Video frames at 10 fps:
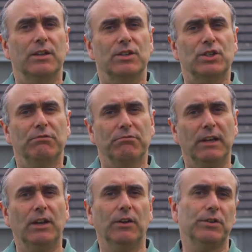she
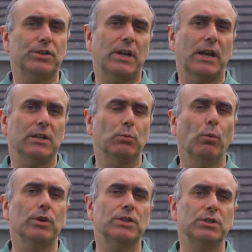really understands
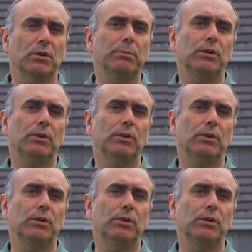what she's going to